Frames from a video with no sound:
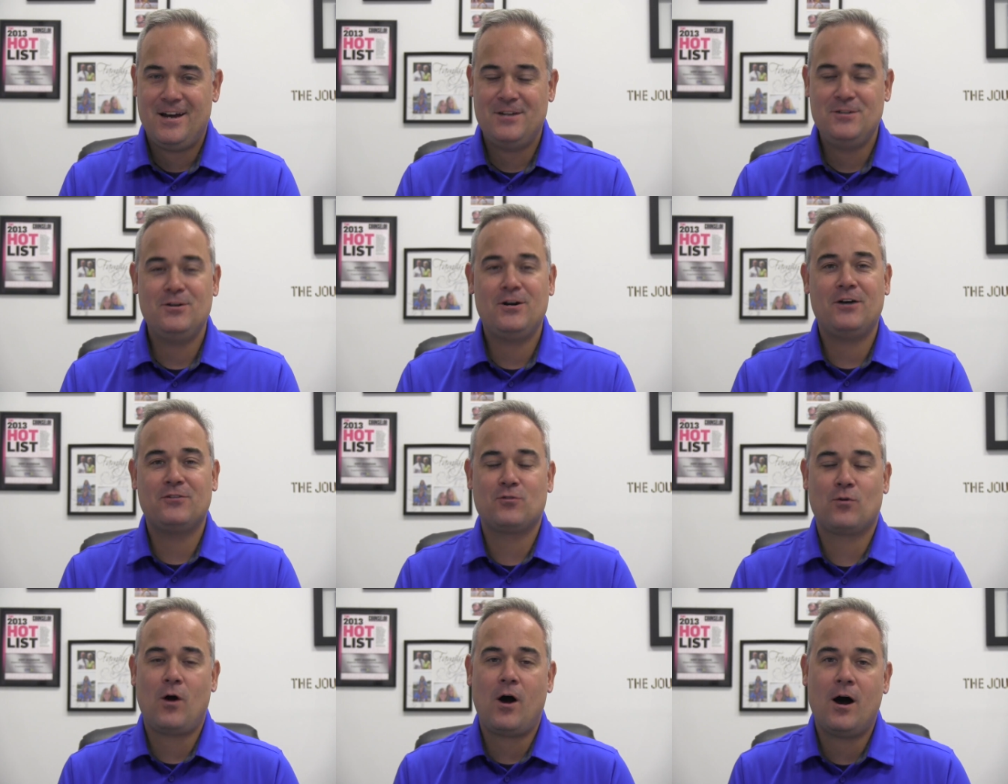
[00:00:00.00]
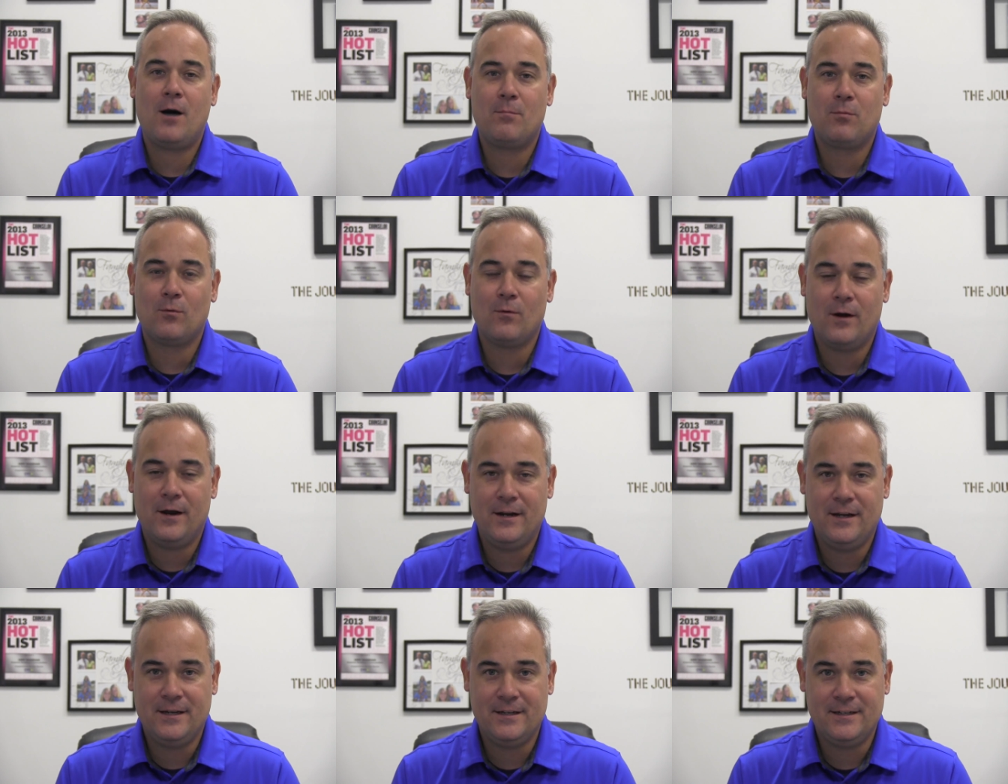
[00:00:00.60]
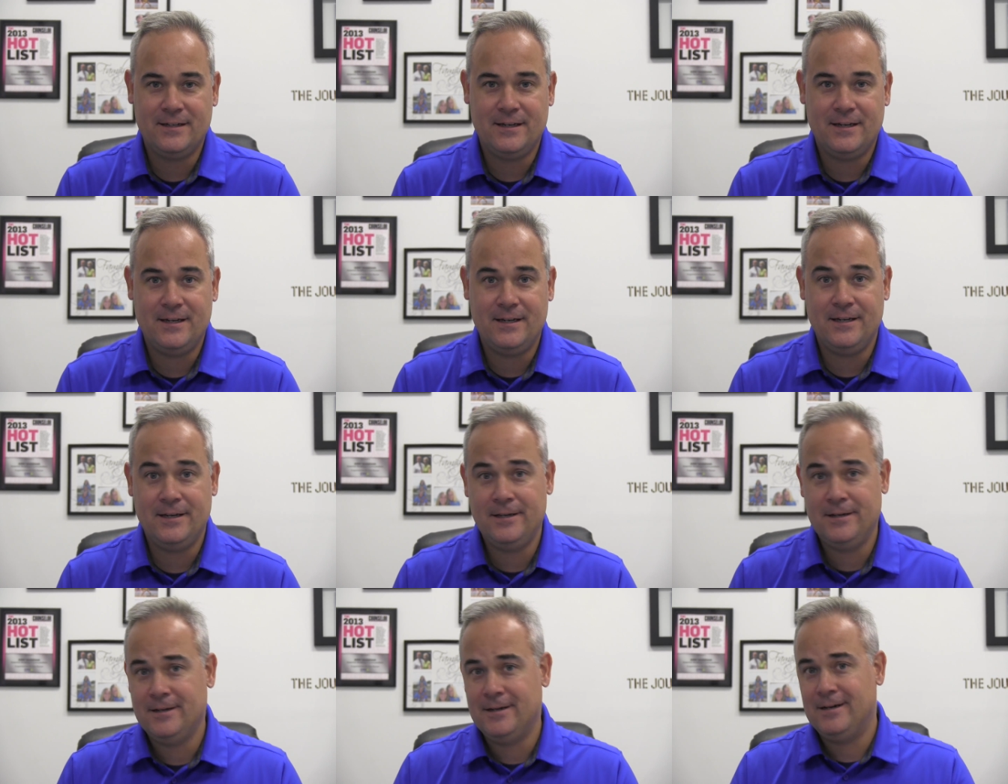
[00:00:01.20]
and you guys are operating
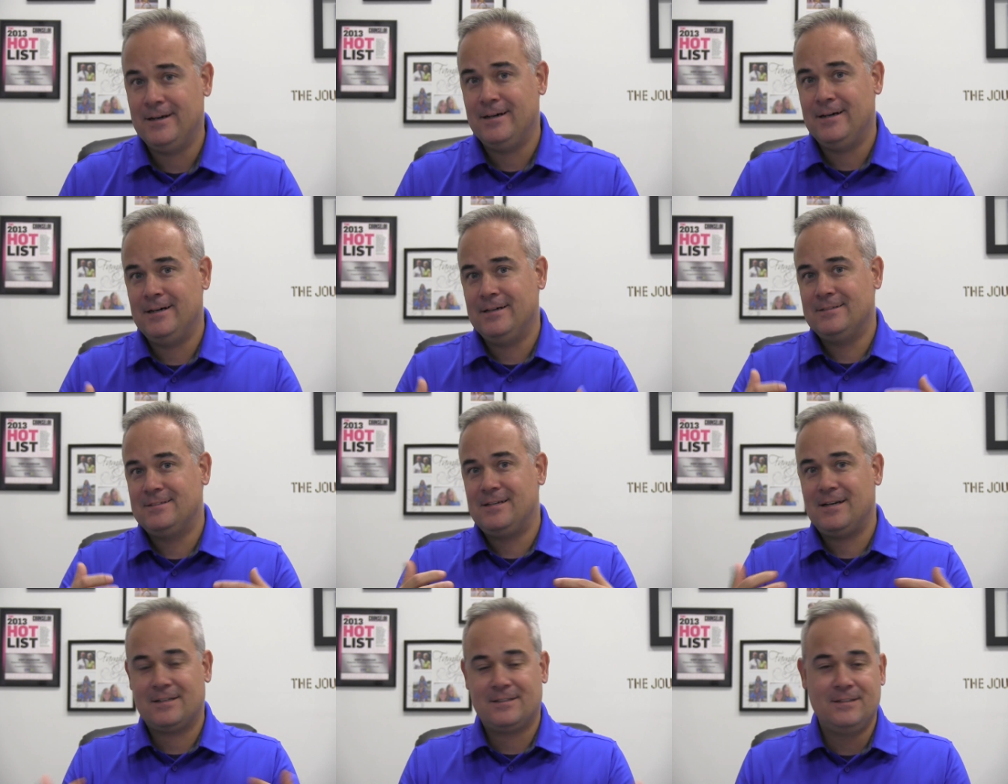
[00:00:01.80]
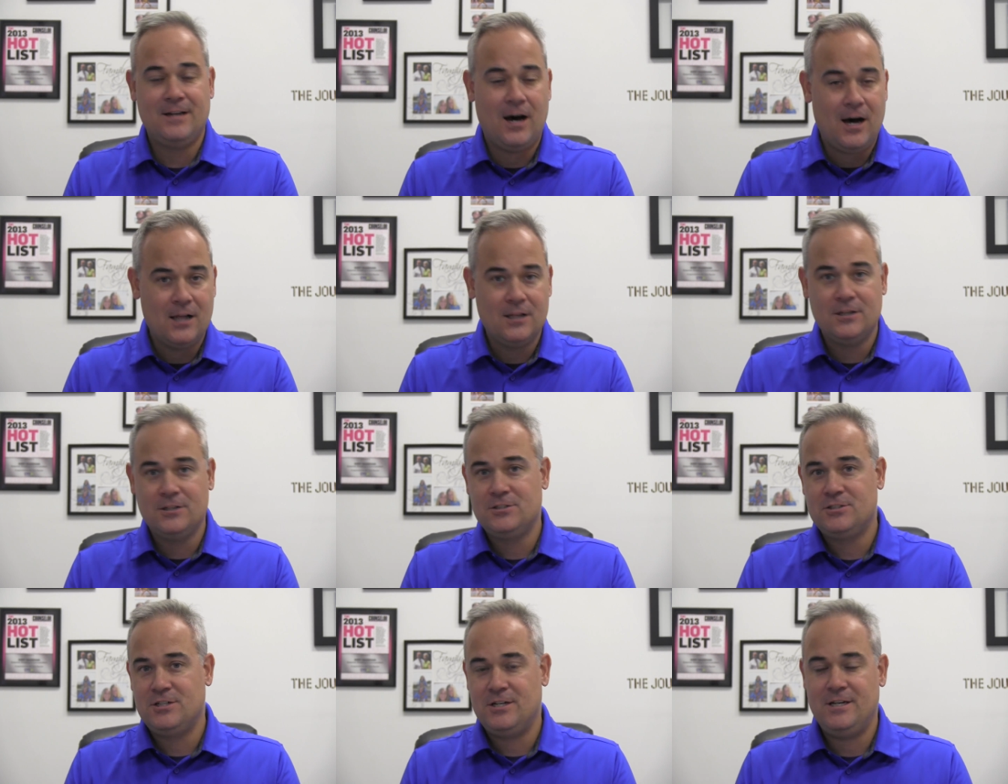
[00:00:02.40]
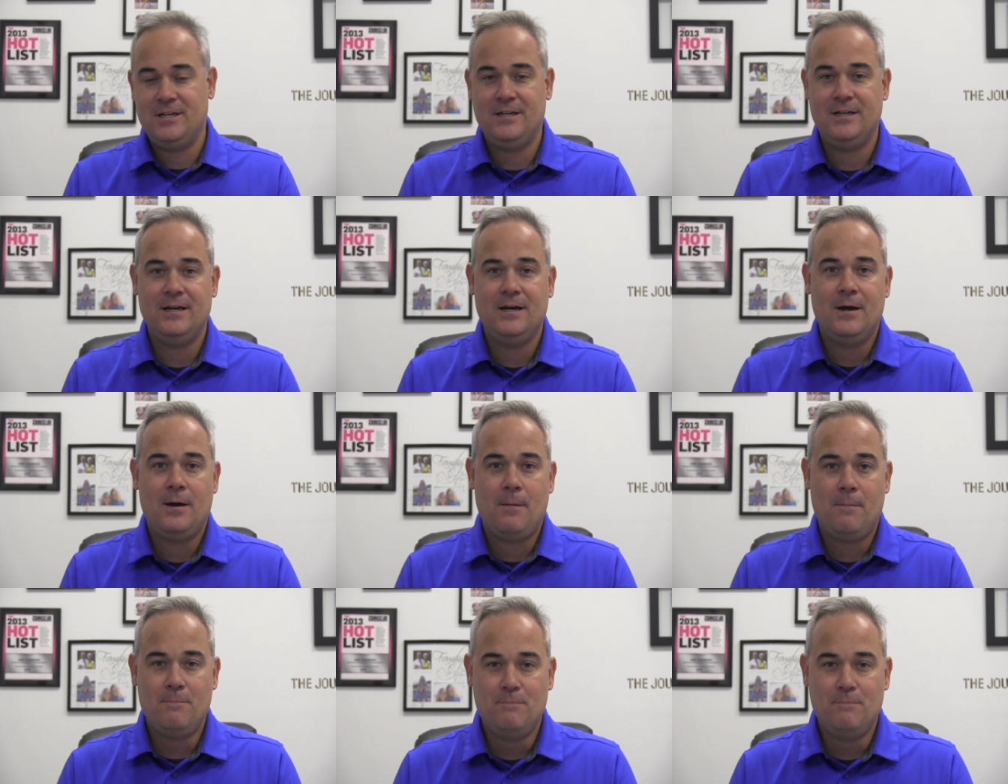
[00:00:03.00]
in a technology